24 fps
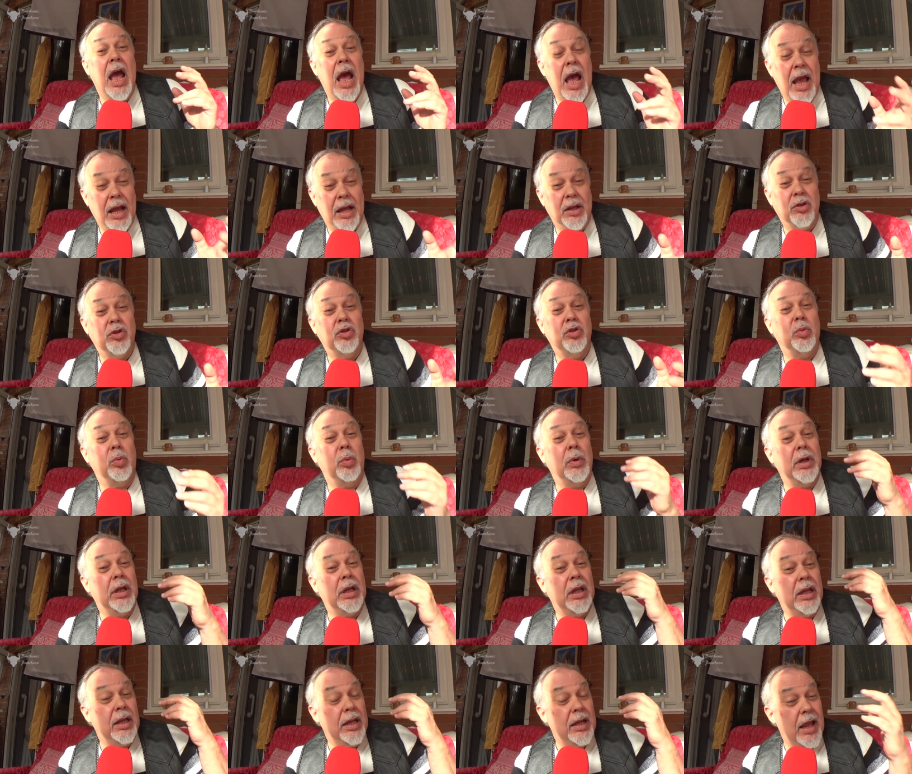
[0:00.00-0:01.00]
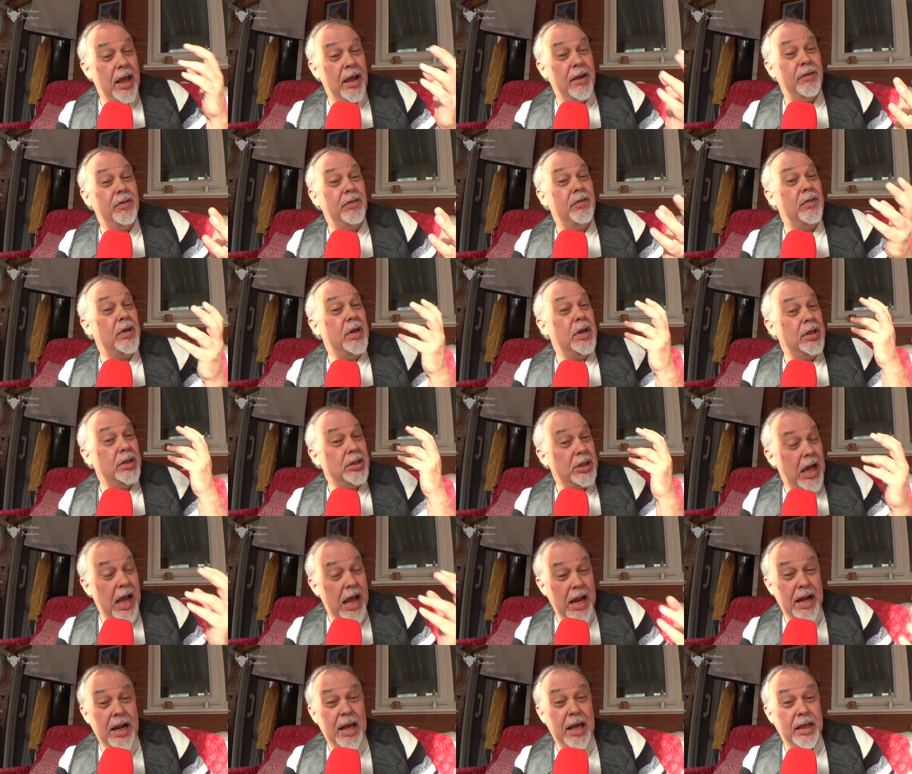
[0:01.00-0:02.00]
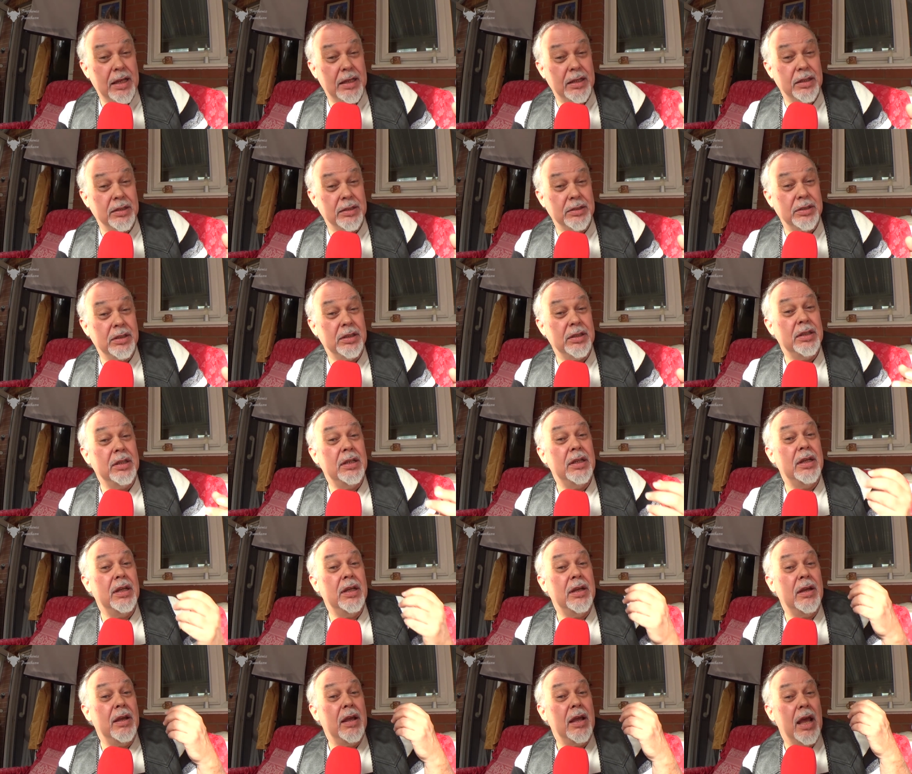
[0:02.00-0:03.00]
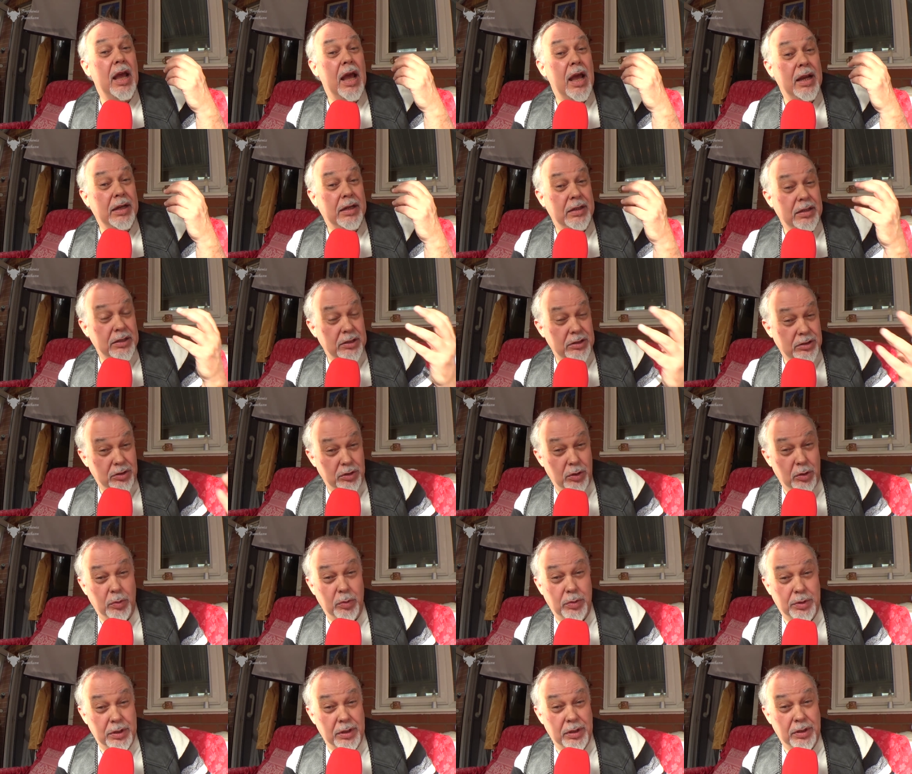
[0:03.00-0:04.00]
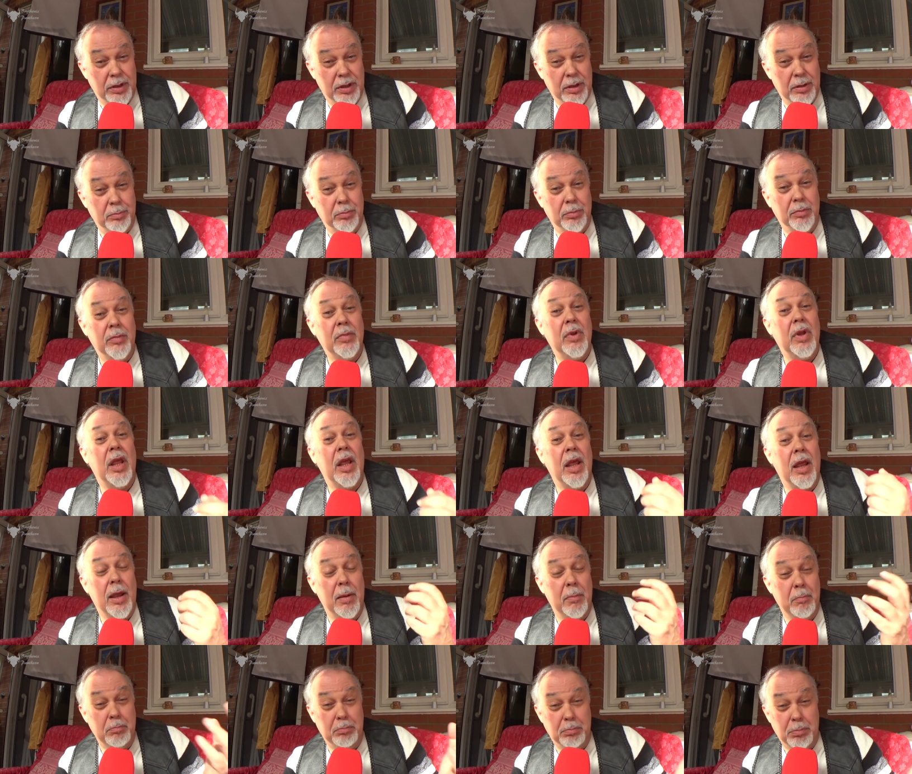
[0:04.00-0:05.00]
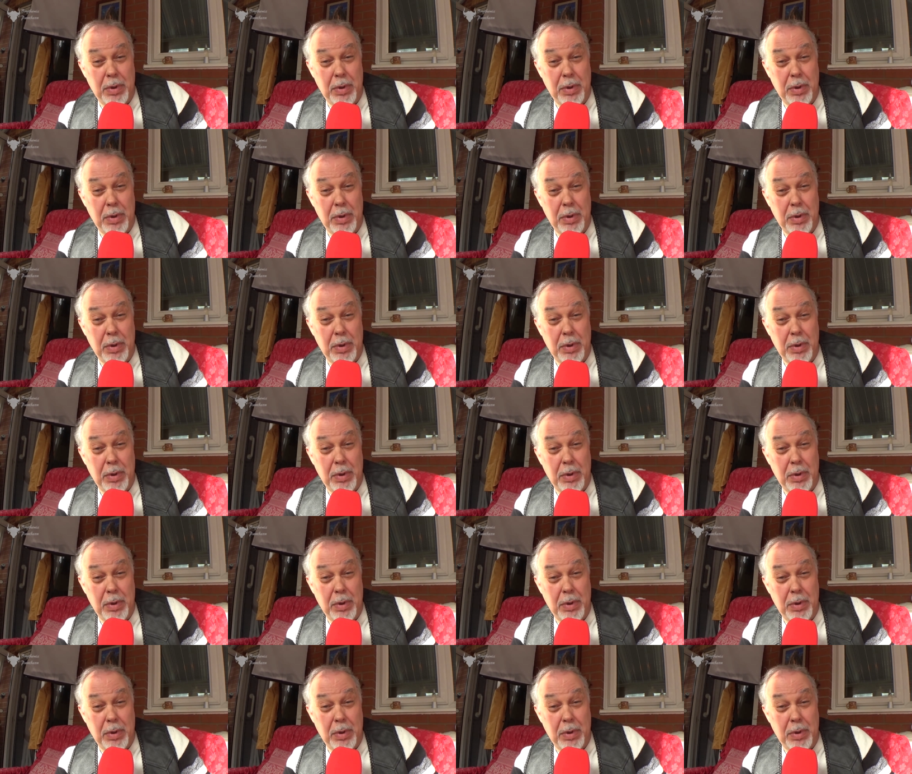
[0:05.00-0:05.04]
actually left his allies and deserted them in